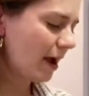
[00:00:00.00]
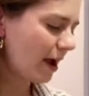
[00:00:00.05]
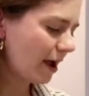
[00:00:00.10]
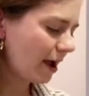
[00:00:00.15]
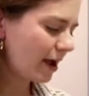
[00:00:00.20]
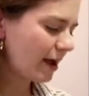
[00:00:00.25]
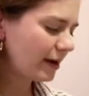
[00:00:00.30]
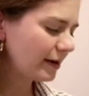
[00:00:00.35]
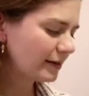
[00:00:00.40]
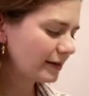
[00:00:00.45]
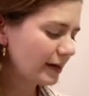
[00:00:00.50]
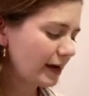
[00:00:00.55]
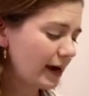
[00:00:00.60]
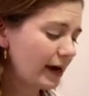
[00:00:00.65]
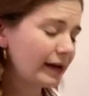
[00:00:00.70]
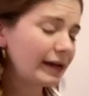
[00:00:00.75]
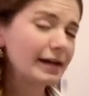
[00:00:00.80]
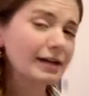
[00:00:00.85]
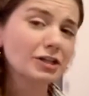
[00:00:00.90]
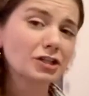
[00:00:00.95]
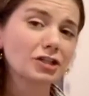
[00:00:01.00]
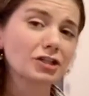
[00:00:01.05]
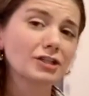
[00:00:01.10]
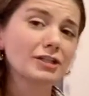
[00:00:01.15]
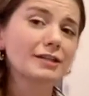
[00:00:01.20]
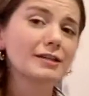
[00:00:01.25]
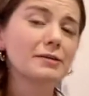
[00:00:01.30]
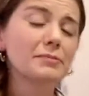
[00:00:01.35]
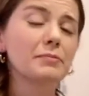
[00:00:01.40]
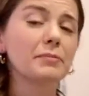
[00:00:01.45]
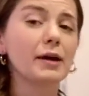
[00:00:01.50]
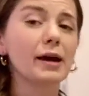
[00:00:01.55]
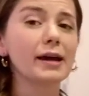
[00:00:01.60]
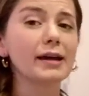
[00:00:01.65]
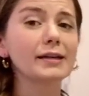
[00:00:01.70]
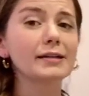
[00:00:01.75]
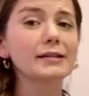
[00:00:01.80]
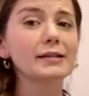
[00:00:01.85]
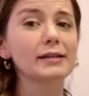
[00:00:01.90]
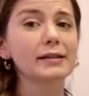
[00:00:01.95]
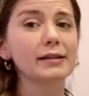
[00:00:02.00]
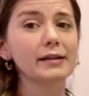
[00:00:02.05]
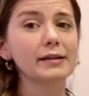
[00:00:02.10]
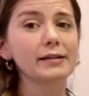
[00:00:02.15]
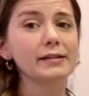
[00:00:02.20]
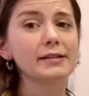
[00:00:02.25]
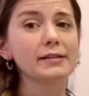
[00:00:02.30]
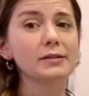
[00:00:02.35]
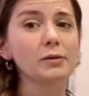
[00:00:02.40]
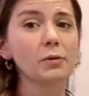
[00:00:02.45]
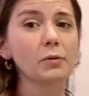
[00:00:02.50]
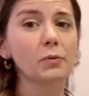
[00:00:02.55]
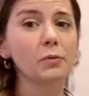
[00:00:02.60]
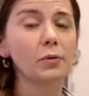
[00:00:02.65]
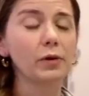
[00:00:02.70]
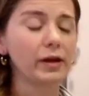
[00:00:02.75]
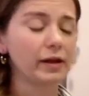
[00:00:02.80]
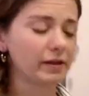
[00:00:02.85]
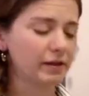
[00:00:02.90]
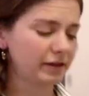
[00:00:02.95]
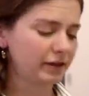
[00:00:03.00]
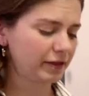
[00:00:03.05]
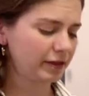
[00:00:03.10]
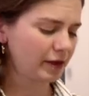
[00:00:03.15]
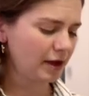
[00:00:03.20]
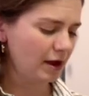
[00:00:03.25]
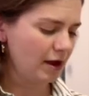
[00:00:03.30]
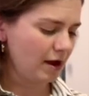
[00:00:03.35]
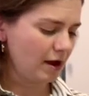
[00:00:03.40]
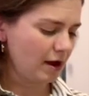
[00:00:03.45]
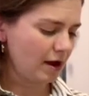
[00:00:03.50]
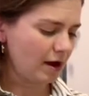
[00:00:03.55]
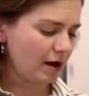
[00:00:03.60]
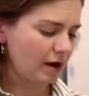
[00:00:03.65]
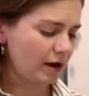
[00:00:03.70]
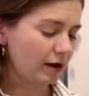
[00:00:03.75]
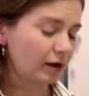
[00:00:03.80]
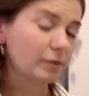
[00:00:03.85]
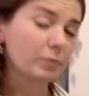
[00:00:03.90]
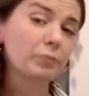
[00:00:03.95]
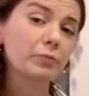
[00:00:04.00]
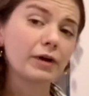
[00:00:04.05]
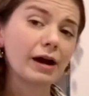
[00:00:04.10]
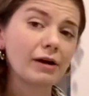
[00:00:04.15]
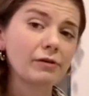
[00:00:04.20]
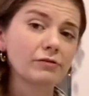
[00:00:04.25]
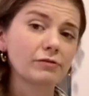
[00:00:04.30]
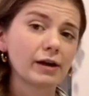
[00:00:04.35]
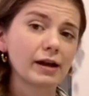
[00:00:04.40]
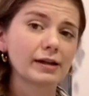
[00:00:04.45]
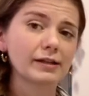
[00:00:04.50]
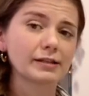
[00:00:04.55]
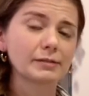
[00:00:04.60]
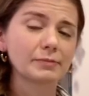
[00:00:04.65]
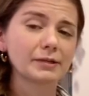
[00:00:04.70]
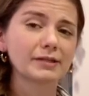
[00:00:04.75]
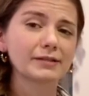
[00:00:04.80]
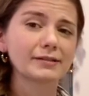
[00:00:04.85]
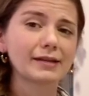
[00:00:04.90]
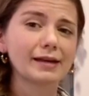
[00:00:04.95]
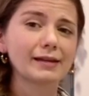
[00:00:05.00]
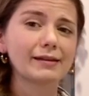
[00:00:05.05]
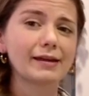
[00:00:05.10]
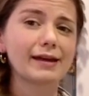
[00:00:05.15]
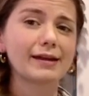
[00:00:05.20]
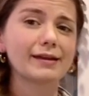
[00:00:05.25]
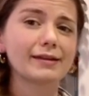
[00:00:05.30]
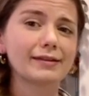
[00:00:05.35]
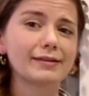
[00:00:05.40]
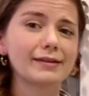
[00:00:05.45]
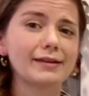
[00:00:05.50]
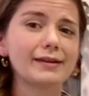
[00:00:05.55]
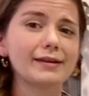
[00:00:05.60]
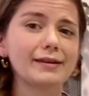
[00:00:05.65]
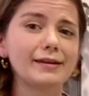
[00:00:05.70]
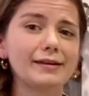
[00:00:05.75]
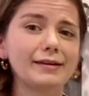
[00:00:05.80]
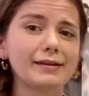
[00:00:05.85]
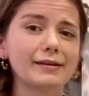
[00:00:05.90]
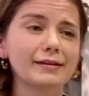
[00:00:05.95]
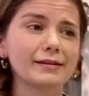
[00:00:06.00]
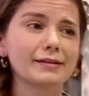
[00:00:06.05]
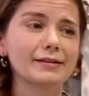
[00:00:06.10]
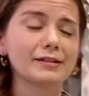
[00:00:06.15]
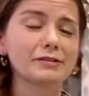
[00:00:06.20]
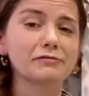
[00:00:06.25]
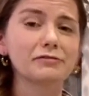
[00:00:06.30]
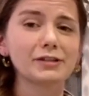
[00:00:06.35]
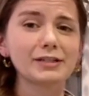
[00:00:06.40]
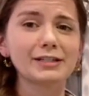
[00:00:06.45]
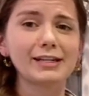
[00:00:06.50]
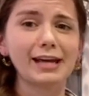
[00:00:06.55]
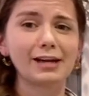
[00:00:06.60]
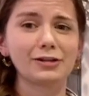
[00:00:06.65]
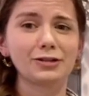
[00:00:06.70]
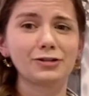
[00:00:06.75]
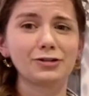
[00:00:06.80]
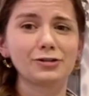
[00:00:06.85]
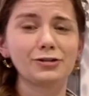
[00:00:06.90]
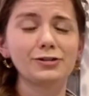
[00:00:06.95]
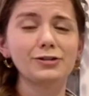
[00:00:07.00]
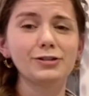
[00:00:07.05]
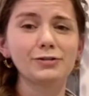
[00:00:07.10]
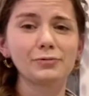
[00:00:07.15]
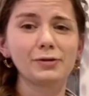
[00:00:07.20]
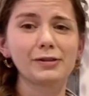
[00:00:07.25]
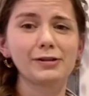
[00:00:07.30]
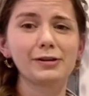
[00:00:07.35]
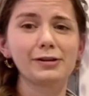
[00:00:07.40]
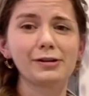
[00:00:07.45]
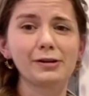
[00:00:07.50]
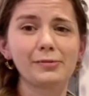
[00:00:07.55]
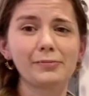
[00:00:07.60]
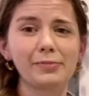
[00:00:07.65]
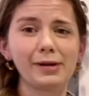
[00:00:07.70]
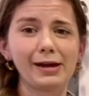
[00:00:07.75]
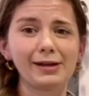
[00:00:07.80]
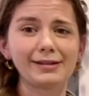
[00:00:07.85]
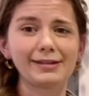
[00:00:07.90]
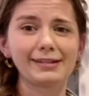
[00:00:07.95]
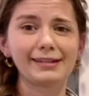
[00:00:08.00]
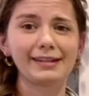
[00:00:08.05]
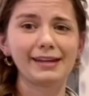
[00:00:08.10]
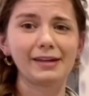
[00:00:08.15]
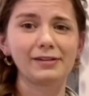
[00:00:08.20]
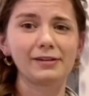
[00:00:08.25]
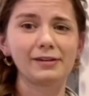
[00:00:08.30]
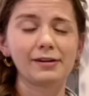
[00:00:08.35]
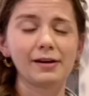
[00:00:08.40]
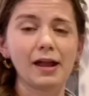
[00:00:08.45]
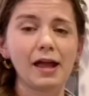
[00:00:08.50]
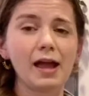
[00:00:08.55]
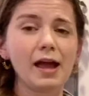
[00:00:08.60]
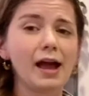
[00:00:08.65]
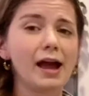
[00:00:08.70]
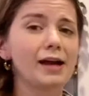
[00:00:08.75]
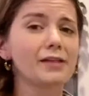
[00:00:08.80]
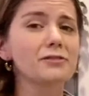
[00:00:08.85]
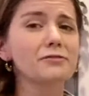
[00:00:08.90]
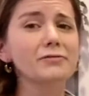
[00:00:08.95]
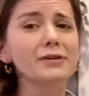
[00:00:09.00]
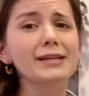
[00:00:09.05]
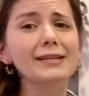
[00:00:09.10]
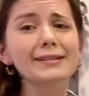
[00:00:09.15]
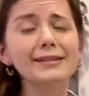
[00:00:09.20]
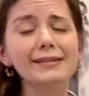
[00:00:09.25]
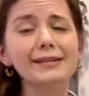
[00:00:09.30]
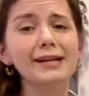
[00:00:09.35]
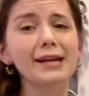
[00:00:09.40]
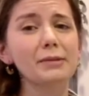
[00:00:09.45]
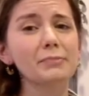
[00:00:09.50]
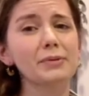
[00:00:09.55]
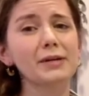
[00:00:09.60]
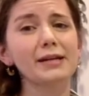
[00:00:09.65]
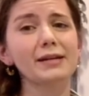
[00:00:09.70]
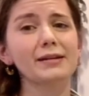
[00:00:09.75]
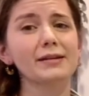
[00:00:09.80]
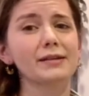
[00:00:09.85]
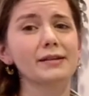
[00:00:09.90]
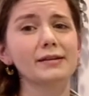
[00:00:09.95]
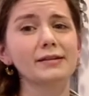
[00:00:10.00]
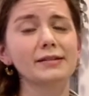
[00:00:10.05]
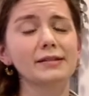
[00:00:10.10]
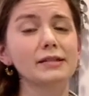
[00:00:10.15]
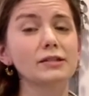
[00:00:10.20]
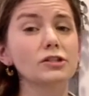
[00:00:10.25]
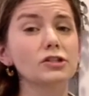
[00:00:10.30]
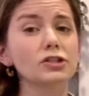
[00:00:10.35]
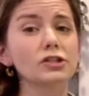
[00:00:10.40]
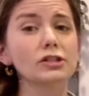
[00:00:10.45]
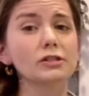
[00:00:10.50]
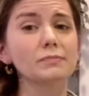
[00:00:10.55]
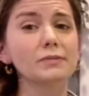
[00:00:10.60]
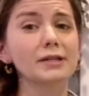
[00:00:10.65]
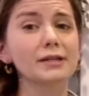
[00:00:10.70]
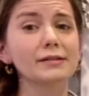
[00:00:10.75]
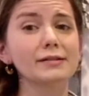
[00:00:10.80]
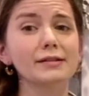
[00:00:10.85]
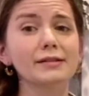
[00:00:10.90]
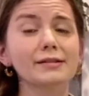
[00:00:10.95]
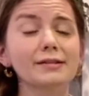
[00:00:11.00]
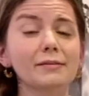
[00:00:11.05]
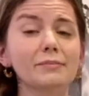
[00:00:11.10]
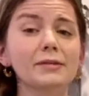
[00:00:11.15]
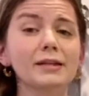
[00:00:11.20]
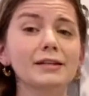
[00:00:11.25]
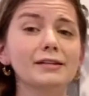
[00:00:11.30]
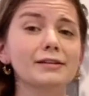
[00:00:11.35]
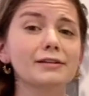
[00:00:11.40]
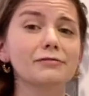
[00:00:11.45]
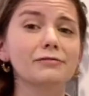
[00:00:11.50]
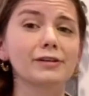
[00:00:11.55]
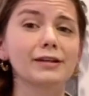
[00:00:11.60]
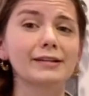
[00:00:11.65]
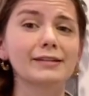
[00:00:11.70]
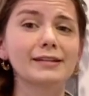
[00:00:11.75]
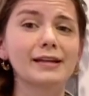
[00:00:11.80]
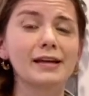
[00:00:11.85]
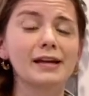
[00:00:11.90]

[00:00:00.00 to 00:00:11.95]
And I actually combined this with brown rice because I like the different textures when they're combined together. And the reason that I picked this is just because it's something different.